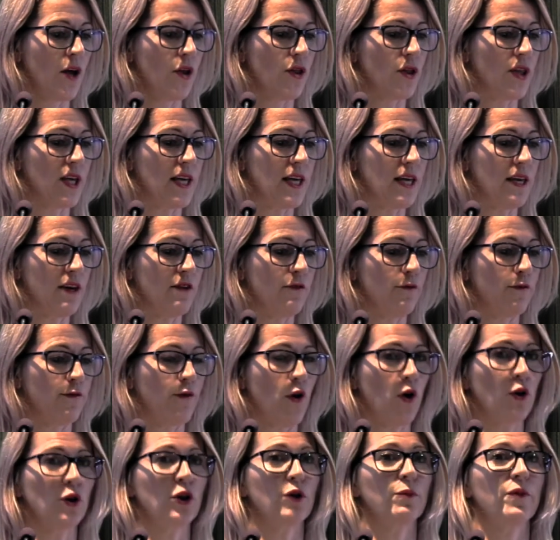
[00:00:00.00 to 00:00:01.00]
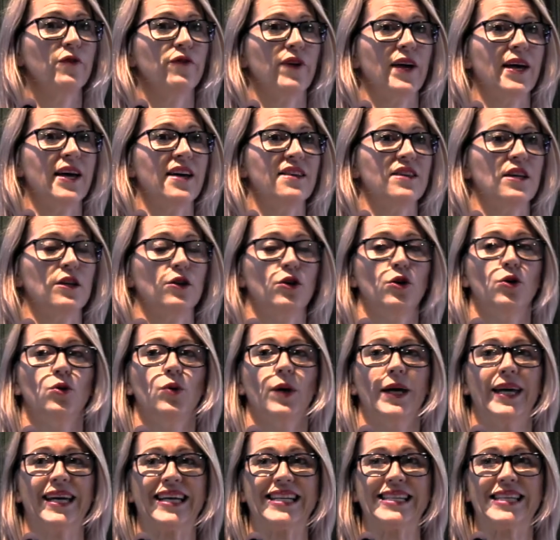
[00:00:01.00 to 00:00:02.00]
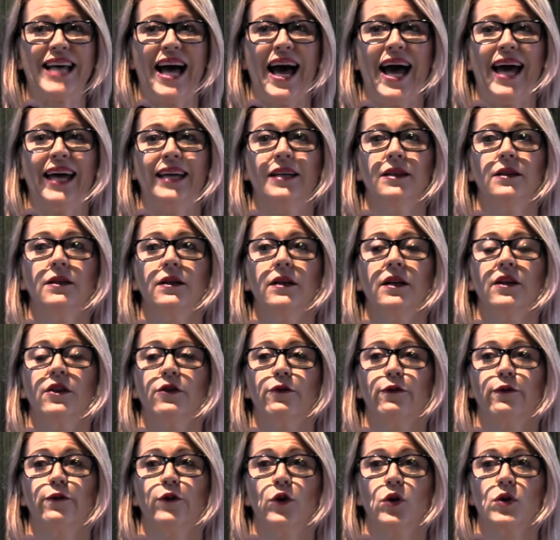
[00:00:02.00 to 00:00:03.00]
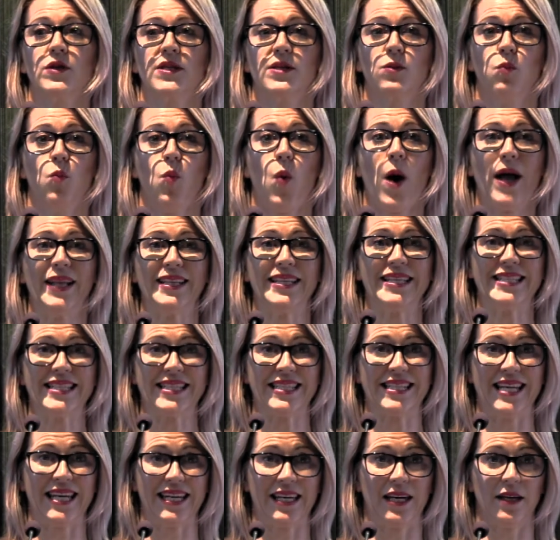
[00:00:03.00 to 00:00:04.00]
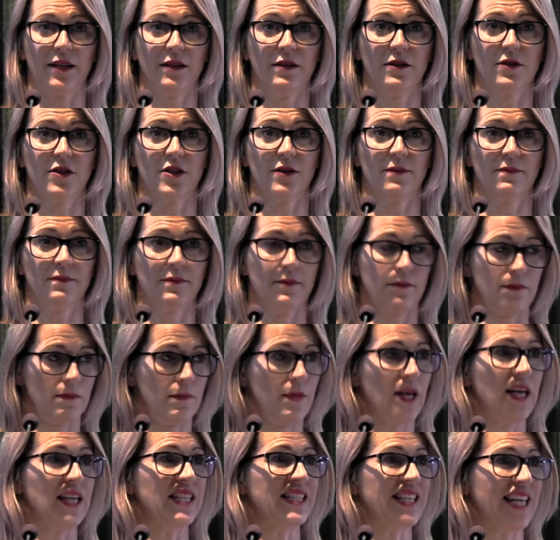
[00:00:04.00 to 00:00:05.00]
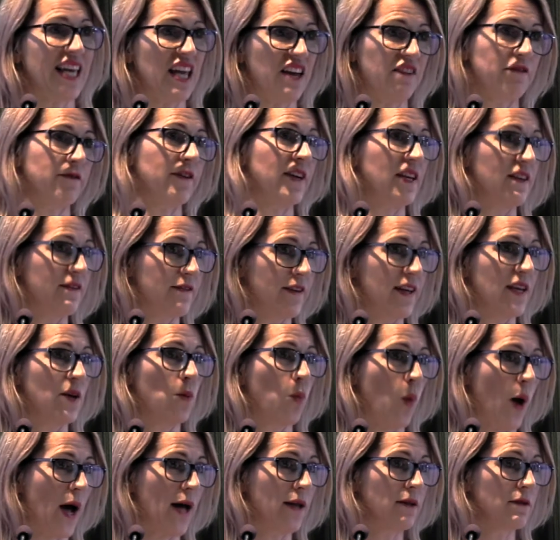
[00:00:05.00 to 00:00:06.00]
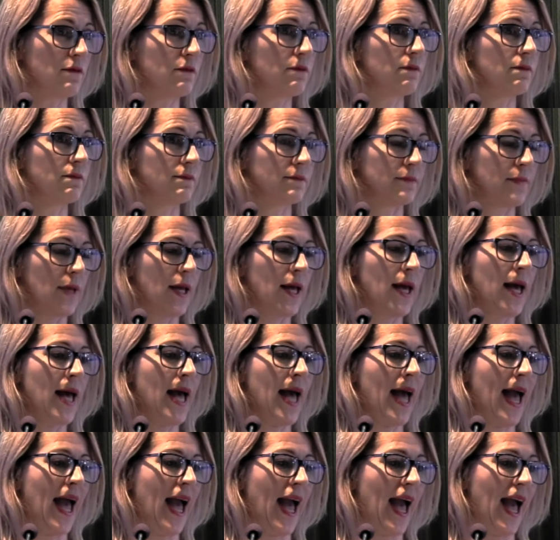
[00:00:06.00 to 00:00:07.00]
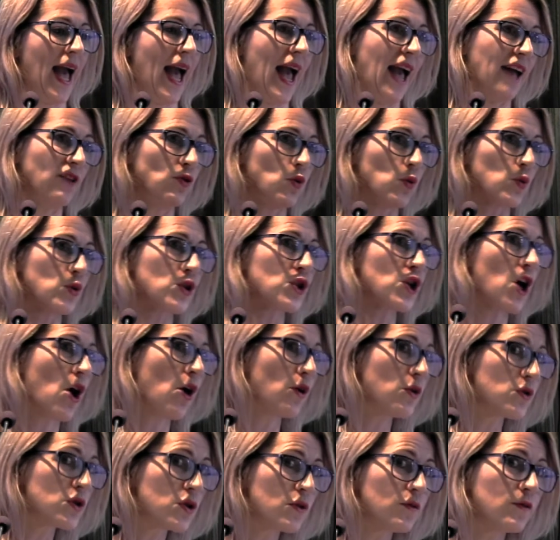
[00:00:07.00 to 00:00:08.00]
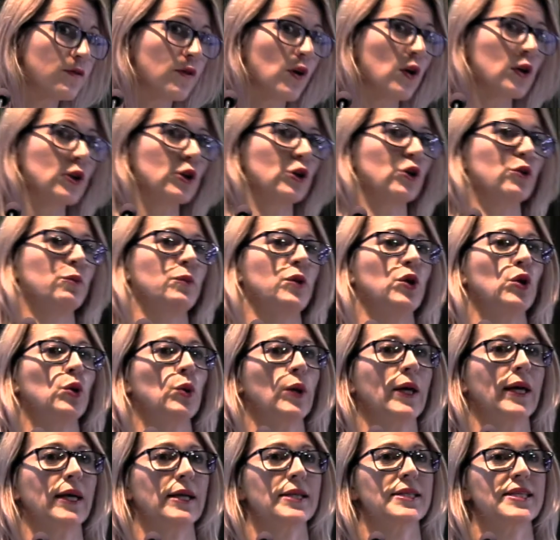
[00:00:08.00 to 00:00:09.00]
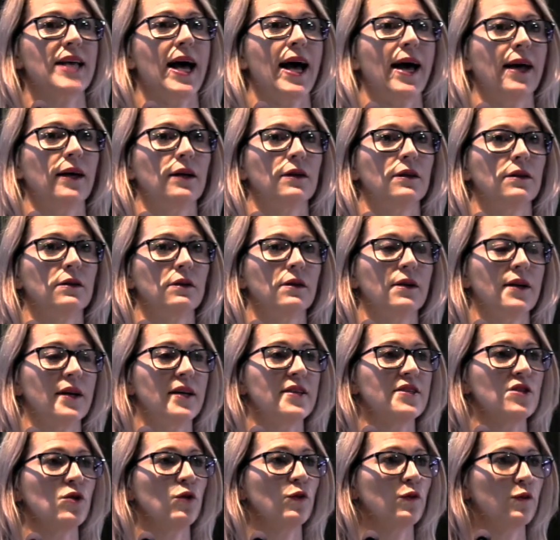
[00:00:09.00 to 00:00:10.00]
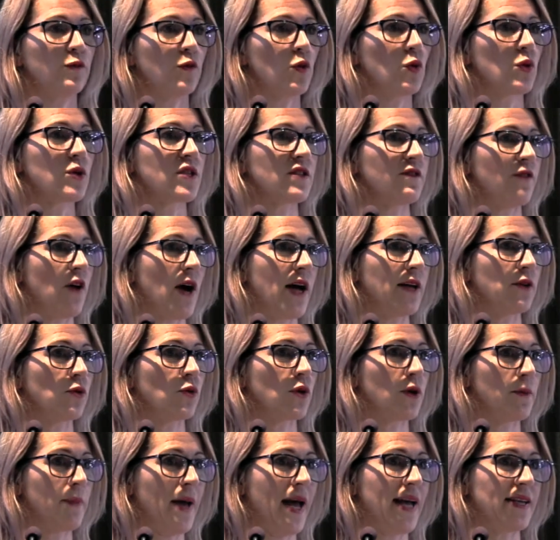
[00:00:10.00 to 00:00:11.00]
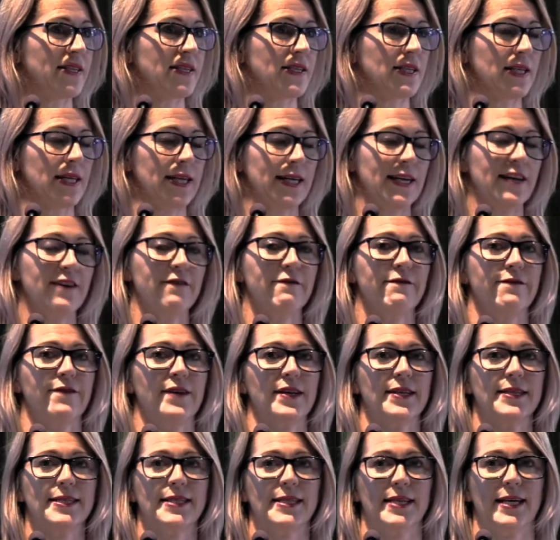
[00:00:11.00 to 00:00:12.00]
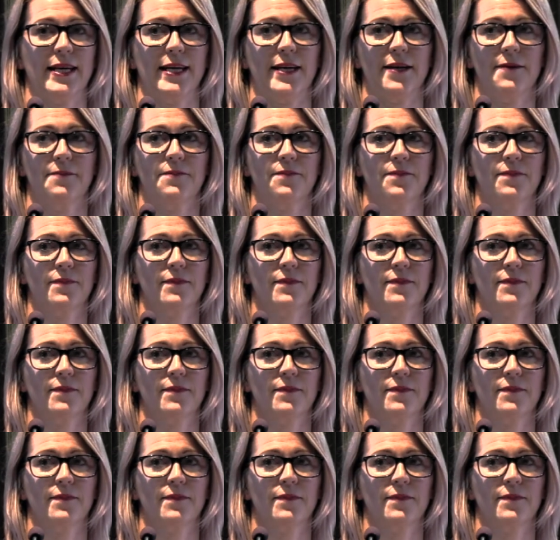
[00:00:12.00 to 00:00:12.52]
The volume of air that you exhale in the first 1 second is FEV1, and your total volume you exhale is your forced vital capacity, FVC.